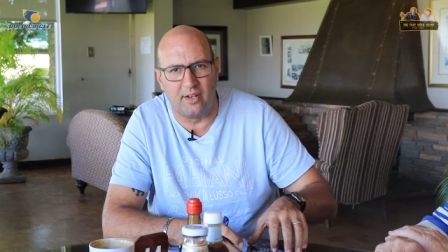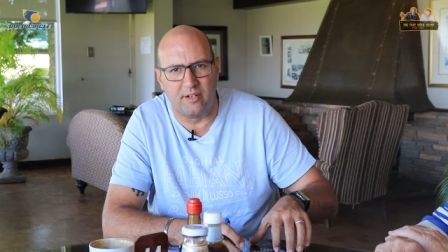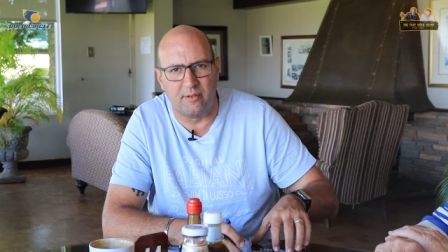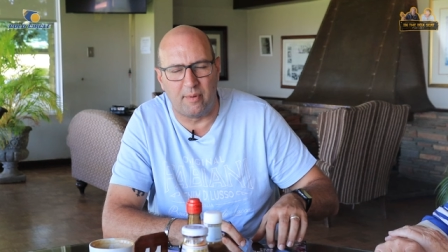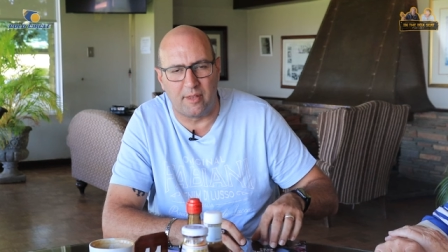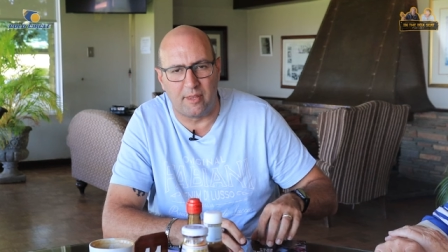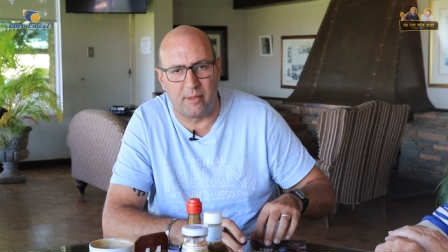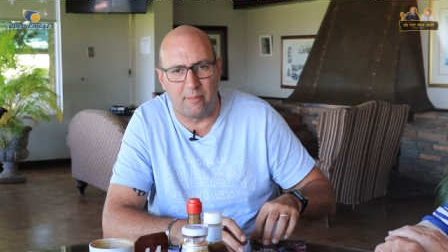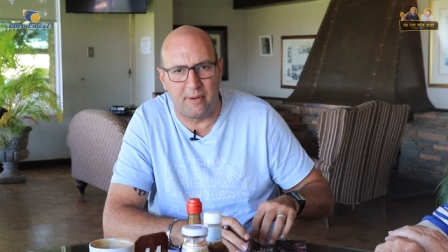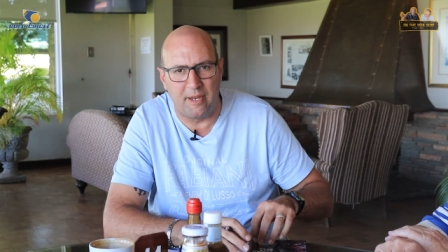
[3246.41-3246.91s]

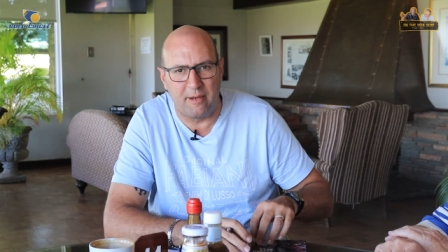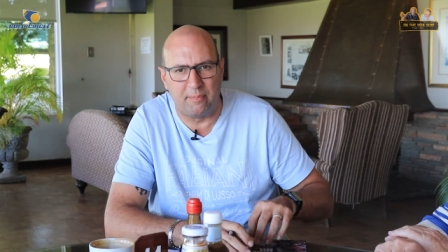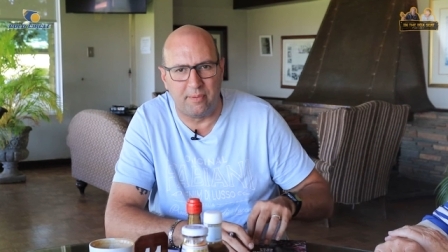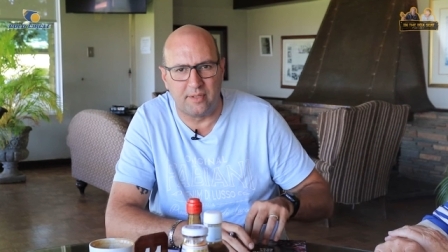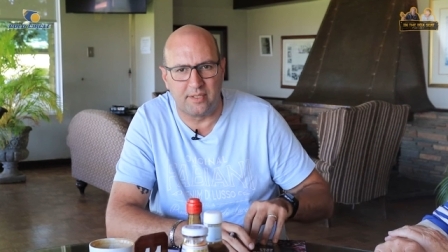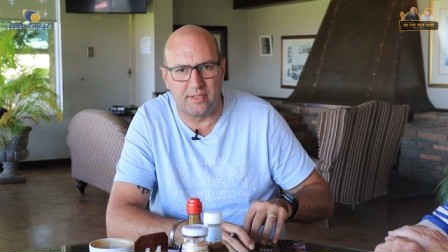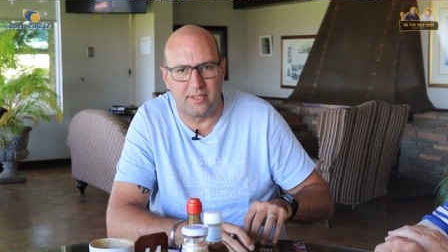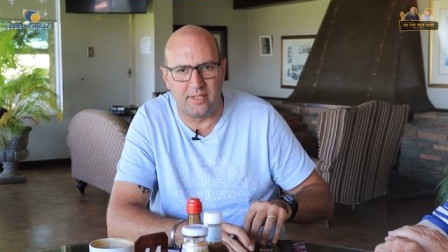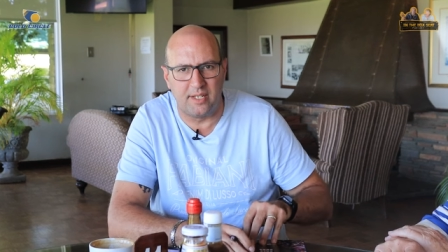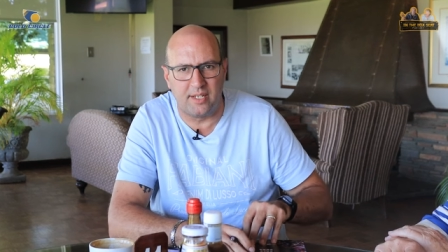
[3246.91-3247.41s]
owned by the
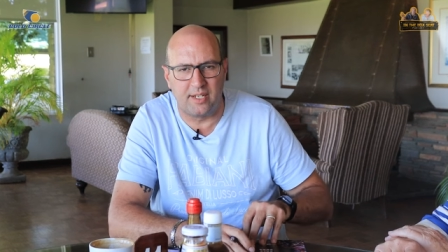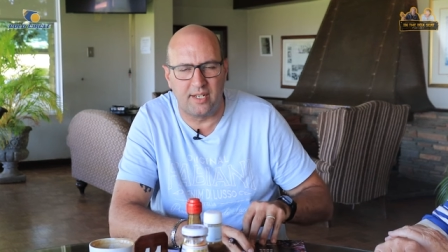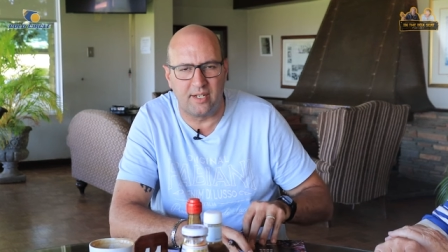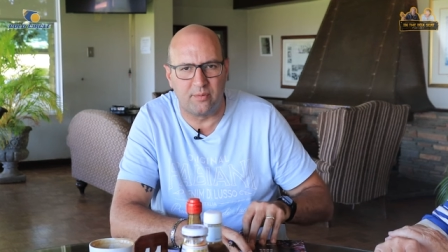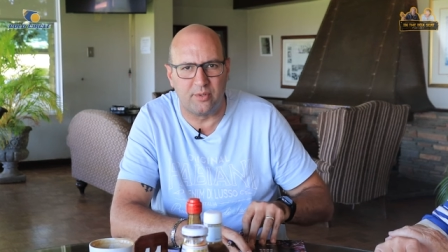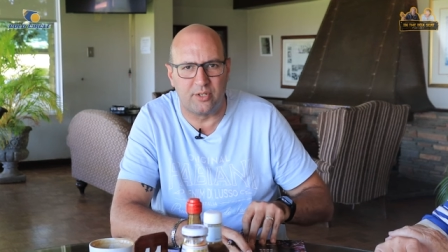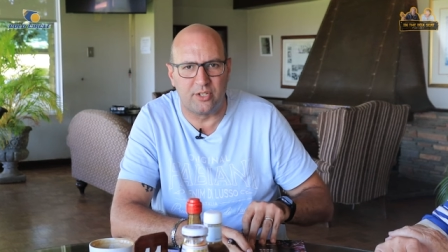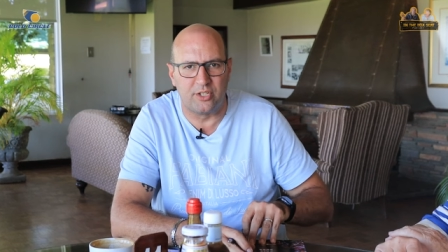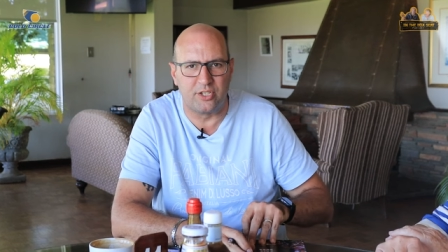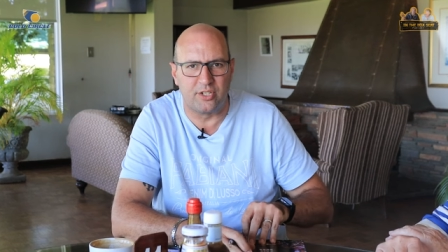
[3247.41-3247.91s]
People's
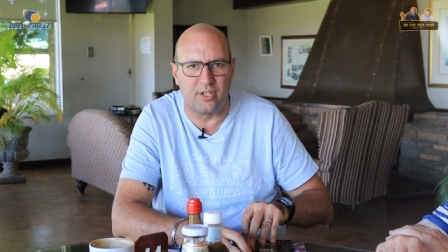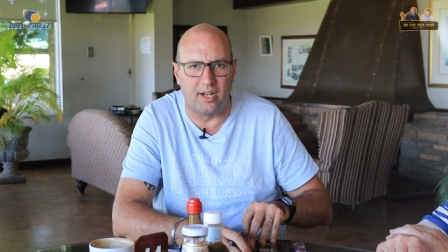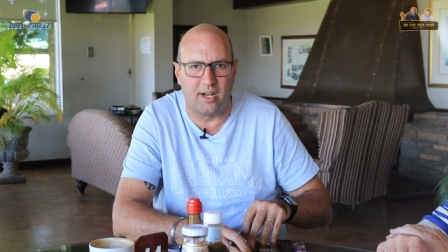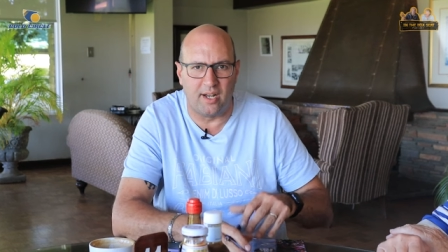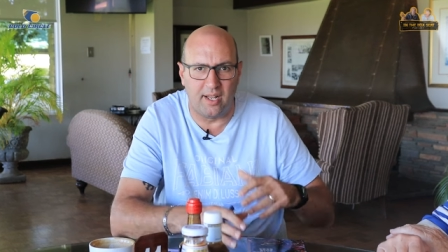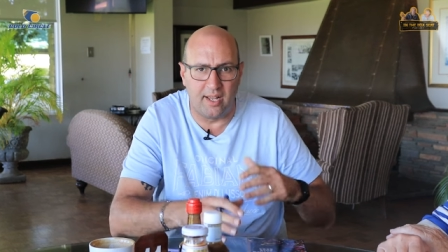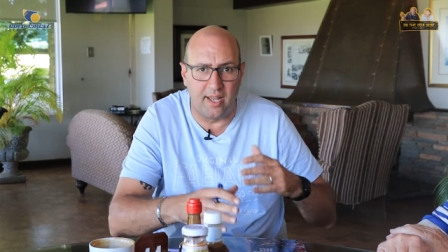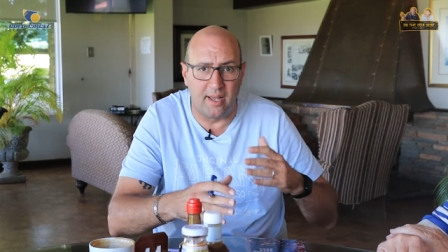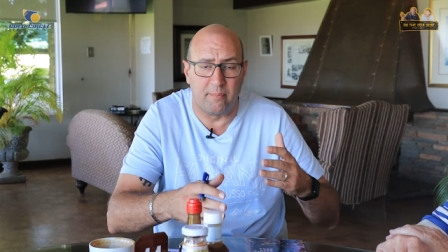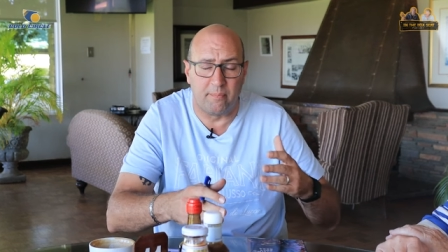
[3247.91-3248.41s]
Syndicate, which
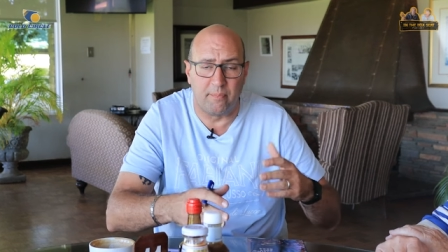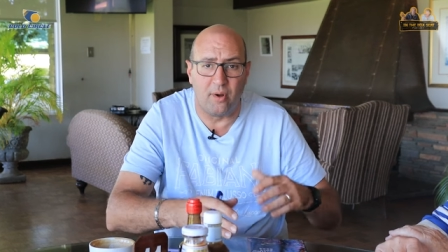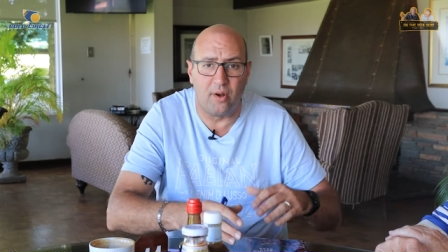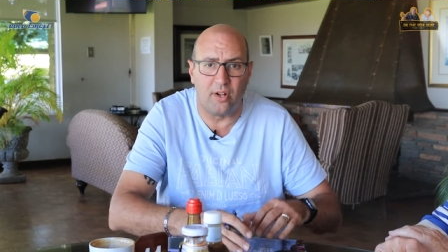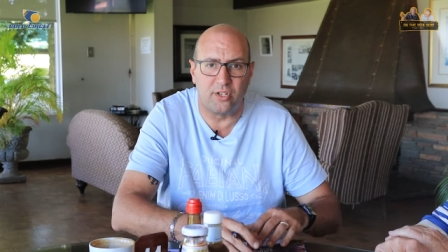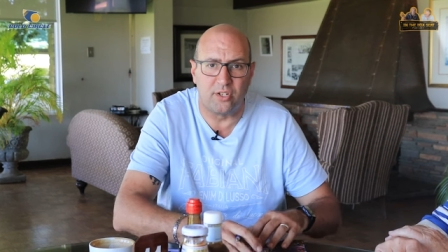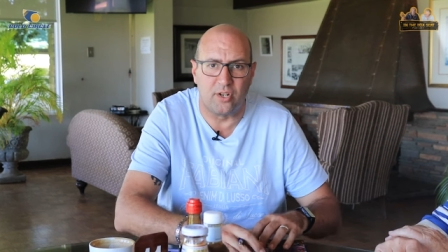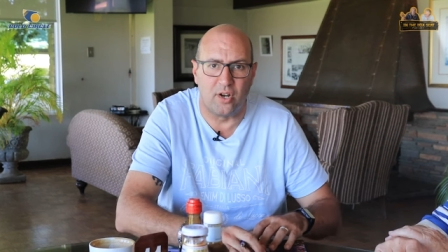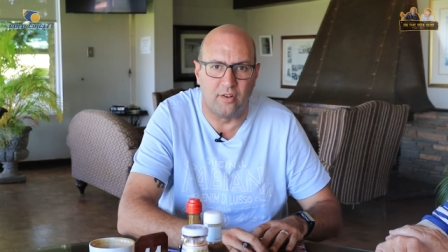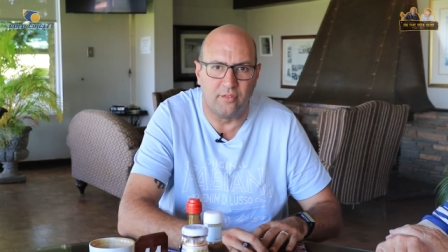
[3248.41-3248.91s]
I am
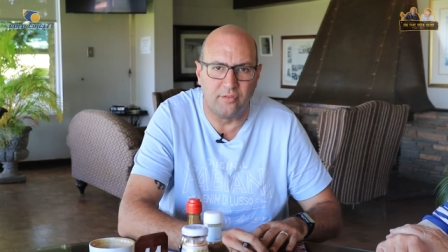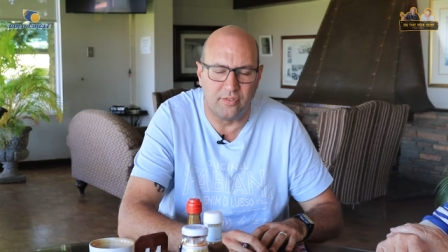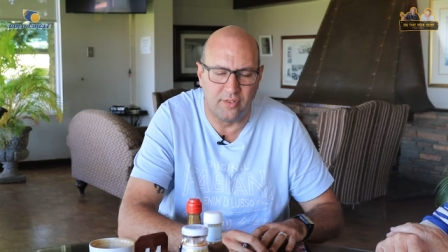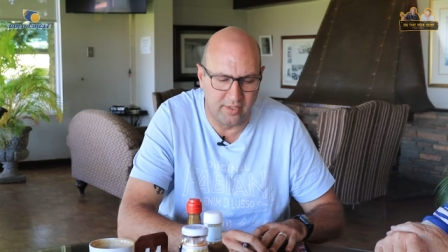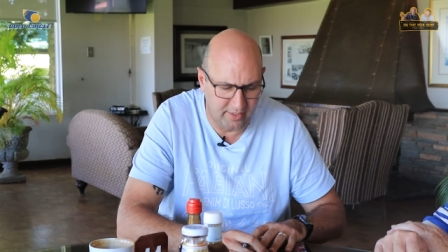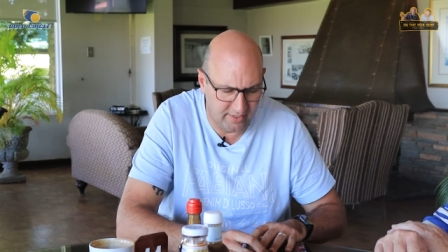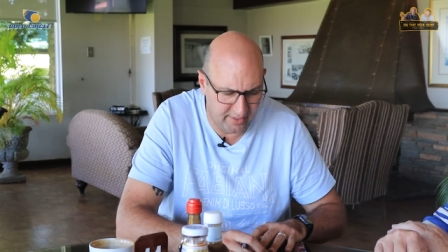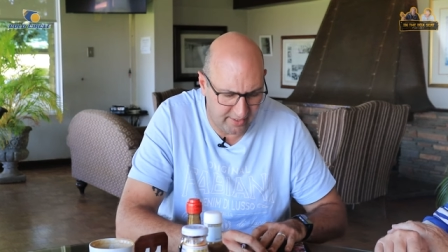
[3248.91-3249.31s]
part of.